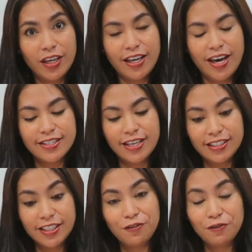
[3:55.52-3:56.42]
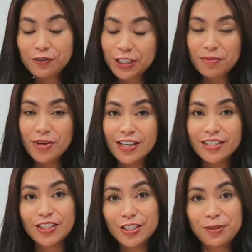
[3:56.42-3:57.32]
okay guys, I did 15
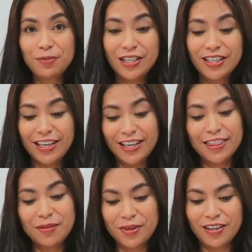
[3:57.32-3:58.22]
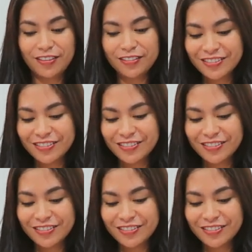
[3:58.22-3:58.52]
minutes just to be in the middle.